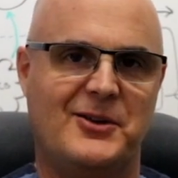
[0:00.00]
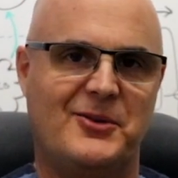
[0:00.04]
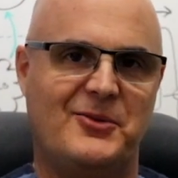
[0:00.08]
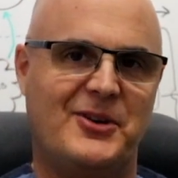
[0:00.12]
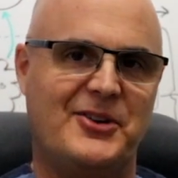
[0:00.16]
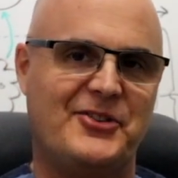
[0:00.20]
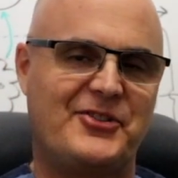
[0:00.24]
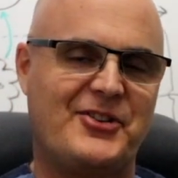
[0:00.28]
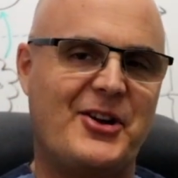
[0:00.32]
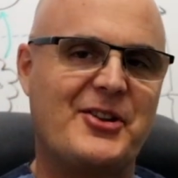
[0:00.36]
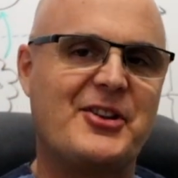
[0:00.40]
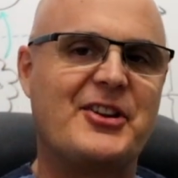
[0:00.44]

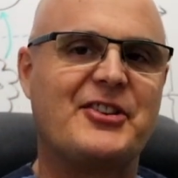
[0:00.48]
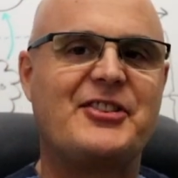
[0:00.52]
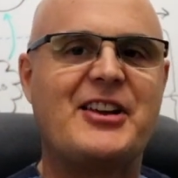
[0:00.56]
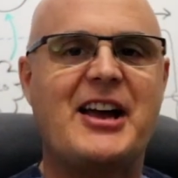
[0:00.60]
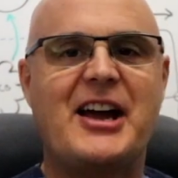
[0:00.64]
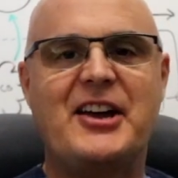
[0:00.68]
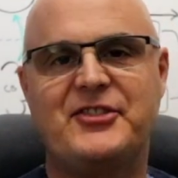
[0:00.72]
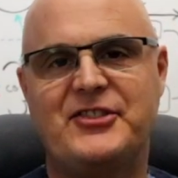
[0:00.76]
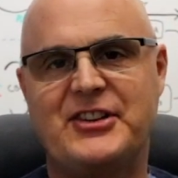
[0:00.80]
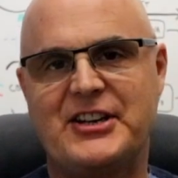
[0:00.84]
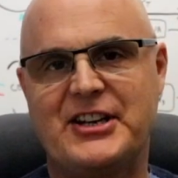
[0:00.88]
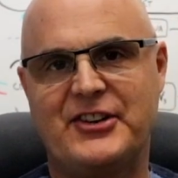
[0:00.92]
Once all the
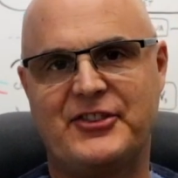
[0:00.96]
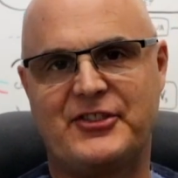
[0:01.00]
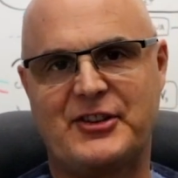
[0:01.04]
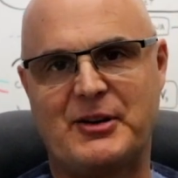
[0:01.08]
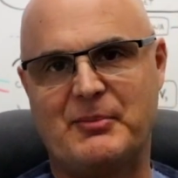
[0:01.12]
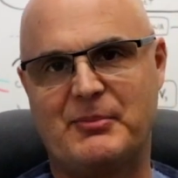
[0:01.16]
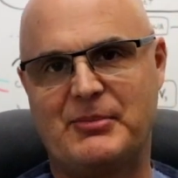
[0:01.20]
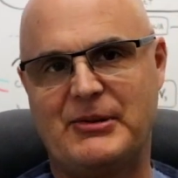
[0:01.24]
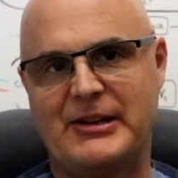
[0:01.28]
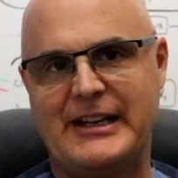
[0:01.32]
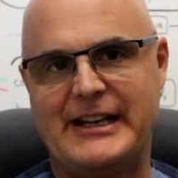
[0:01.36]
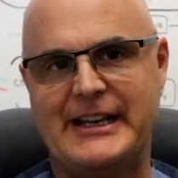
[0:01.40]
testing is
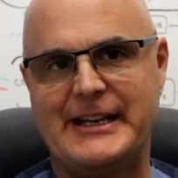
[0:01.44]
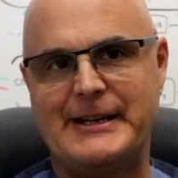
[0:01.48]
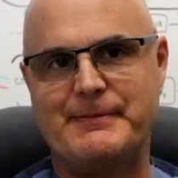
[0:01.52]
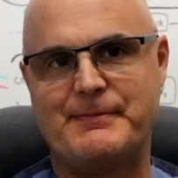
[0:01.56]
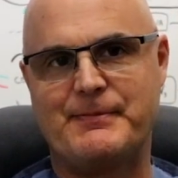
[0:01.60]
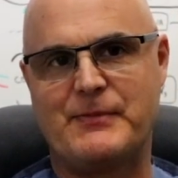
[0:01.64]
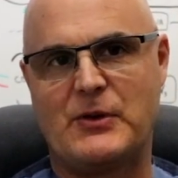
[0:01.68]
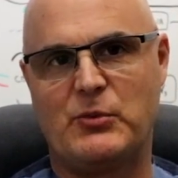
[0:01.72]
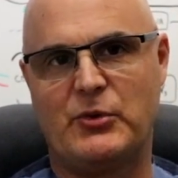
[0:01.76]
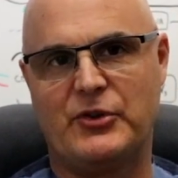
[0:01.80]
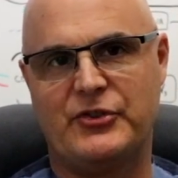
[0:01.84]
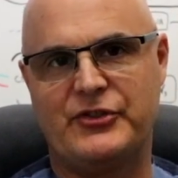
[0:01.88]
complete,
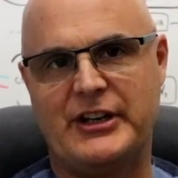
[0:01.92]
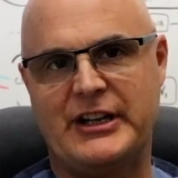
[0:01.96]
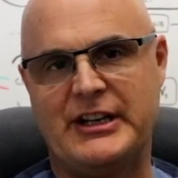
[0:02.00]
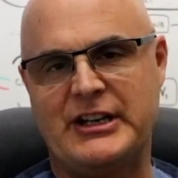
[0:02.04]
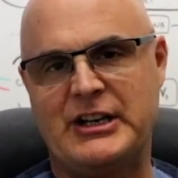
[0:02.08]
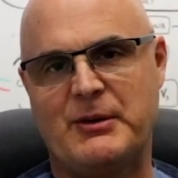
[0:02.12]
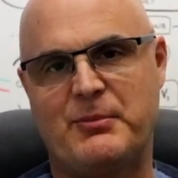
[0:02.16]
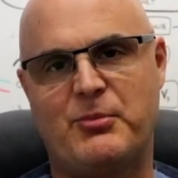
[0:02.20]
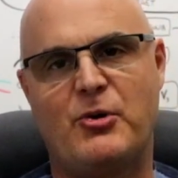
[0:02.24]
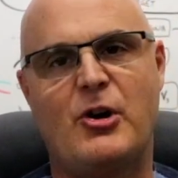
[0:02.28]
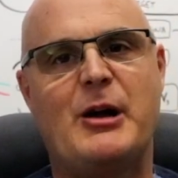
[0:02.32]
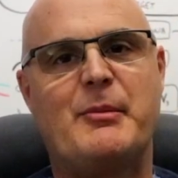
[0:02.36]
we'll set
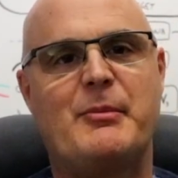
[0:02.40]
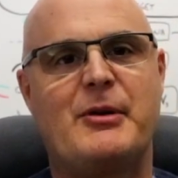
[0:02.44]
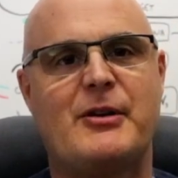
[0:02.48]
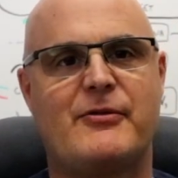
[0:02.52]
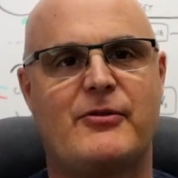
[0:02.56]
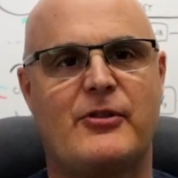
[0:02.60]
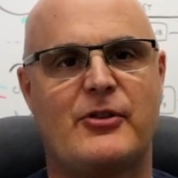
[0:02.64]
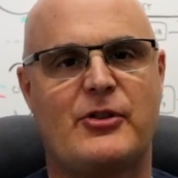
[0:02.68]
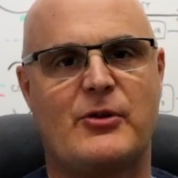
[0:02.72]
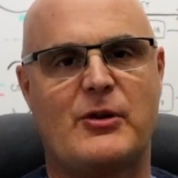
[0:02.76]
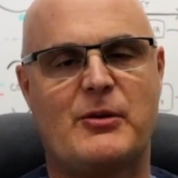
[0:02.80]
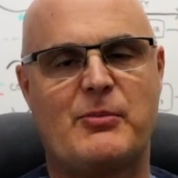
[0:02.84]
an appointment
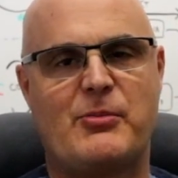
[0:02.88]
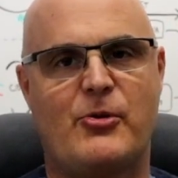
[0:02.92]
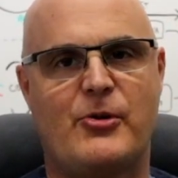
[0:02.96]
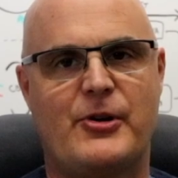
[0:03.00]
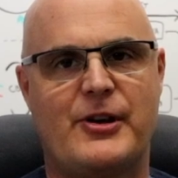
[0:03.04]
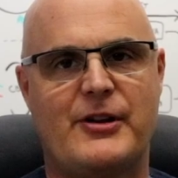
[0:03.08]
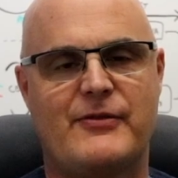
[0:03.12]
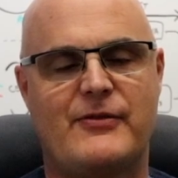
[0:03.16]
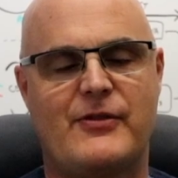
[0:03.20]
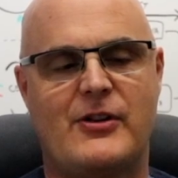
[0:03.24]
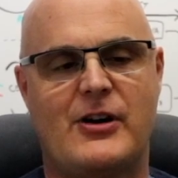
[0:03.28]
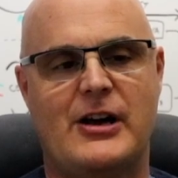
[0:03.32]
for the
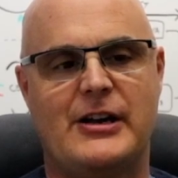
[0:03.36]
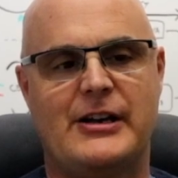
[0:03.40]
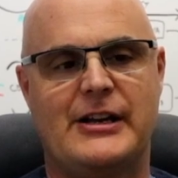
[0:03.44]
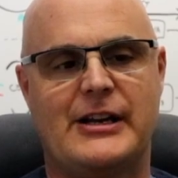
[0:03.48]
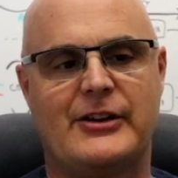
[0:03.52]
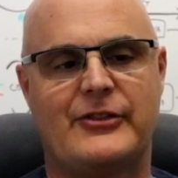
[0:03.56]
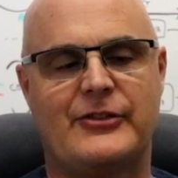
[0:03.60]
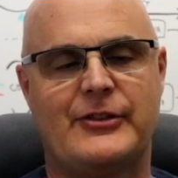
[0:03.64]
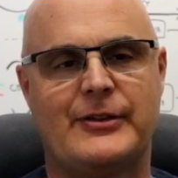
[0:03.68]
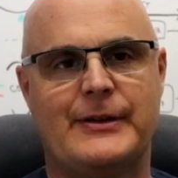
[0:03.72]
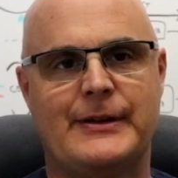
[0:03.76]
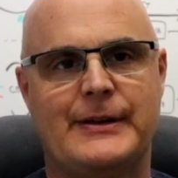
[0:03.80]
reported
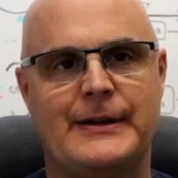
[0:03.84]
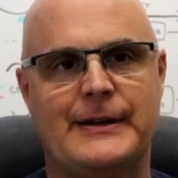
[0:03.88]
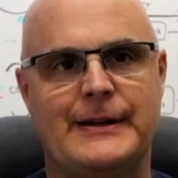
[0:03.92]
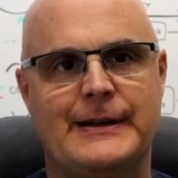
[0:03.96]
findings.